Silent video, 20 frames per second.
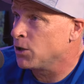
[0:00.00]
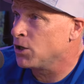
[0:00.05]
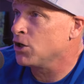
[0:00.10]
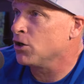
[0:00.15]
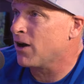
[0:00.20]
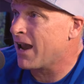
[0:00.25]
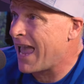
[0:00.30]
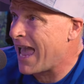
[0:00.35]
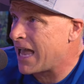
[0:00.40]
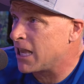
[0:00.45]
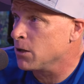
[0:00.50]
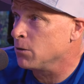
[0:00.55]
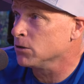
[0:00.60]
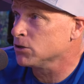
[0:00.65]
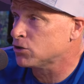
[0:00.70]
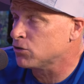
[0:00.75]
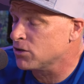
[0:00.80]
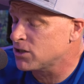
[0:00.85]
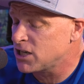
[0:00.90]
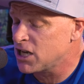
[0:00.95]
in your annual
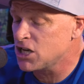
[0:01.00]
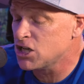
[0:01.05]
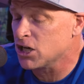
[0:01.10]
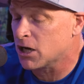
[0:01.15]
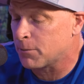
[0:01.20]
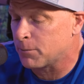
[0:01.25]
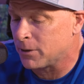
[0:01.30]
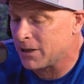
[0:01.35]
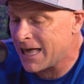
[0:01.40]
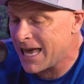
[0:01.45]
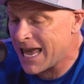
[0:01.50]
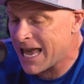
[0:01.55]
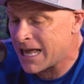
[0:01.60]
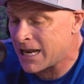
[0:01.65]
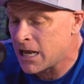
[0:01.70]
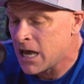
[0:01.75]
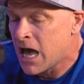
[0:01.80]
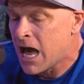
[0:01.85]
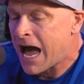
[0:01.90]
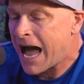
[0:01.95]
strategic
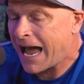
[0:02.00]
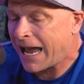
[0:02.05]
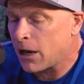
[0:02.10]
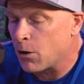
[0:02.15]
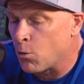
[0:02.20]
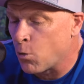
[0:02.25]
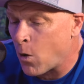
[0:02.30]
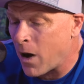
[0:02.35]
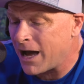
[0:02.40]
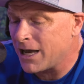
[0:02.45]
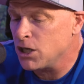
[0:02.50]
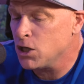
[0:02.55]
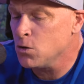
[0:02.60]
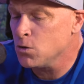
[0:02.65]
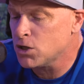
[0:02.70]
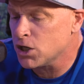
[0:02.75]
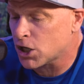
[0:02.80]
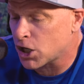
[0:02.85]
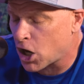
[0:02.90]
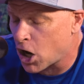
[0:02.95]
plan, I want you
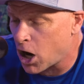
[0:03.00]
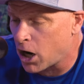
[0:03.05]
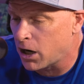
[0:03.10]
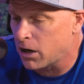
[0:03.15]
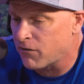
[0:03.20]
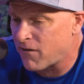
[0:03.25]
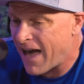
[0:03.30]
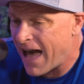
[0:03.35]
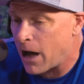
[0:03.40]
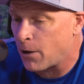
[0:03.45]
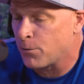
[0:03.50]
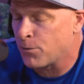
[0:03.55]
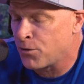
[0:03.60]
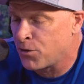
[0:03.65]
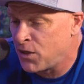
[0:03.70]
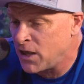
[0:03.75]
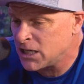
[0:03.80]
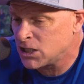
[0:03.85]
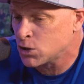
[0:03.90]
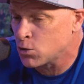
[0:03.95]
to carve
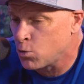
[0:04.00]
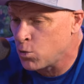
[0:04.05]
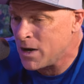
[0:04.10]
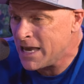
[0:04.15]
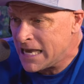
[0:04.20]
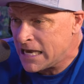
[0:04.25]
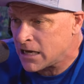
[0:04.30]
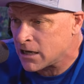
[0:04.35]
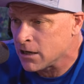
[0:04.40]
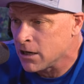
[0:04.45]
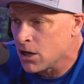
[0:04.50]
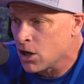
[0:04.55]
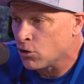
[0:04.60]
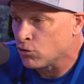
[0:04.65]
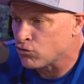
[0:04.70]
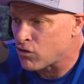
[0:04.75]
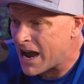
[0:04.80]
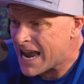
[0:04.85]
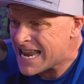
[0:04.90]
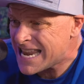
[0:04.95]
out this week,
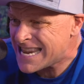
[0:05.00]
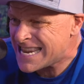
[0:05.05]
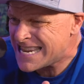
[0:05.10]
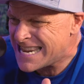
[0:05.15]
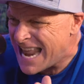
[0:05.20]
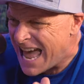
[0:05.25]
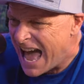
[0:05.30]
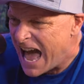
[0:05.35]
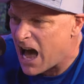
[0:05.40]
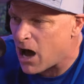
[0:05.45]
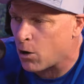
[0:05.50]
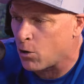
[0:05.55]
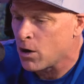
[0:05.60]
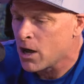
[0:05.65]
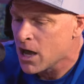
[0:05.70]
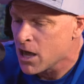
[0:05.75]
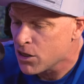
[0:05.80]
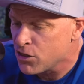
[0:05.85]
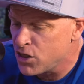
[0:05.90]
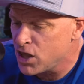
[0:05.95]
right now,
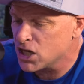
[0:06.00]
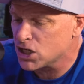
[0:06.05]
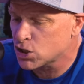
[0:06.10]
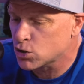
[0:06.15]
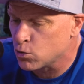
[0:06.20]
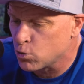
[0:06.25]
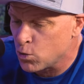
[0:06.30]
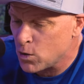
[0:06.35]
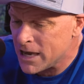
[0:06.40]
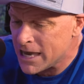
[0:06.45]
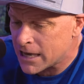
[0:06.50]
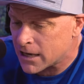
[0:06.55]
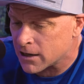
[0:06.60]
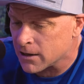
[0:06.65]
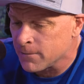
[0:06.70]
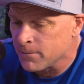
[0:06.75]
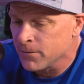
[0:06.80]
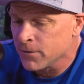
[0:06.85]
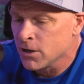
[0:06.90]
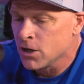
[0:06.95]
this week,
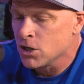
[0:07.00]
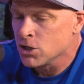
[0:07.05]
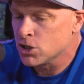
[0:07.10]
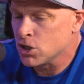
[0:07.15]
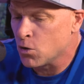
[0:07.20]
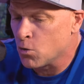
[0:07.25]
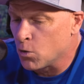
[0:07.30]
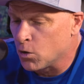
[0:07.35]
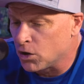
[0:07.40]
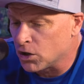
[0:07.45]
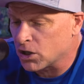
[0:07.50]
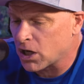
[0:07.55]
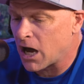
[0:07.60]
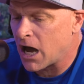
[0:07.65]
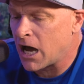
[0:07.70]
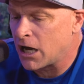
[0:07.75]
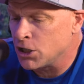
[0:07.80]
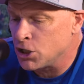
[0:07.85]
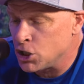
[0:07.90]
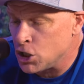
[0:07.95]
to work
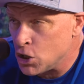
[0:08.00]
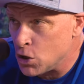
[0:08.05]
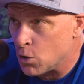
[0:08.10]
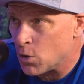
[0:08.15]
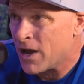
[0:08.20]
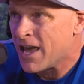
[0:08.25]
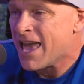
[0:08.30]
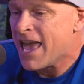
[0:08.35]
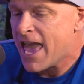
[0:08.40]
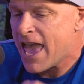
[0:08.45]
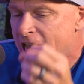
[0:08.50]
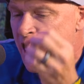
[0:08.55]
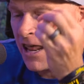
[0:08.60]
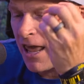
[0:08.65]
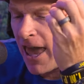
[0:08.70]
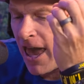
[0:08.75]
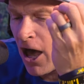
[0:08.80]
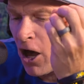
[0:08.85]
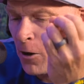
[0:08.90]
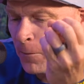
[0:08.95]
on you. It
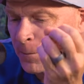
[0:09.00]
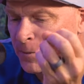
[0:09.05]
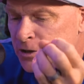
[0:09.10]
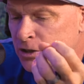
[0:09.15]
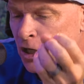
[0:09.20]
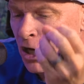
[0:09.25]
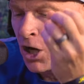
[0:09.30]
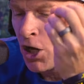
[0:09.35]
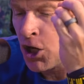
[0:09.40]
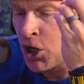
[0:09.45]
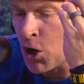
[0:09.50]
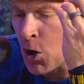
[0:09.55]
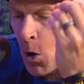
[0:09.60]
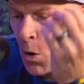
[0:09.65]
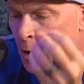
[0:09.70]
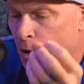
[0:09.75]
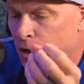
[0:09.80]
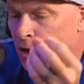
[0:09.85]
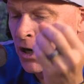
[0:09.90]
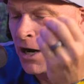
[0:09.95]
helps
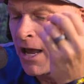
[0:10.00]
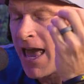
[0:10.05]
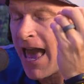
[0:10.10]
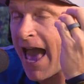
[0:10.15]
your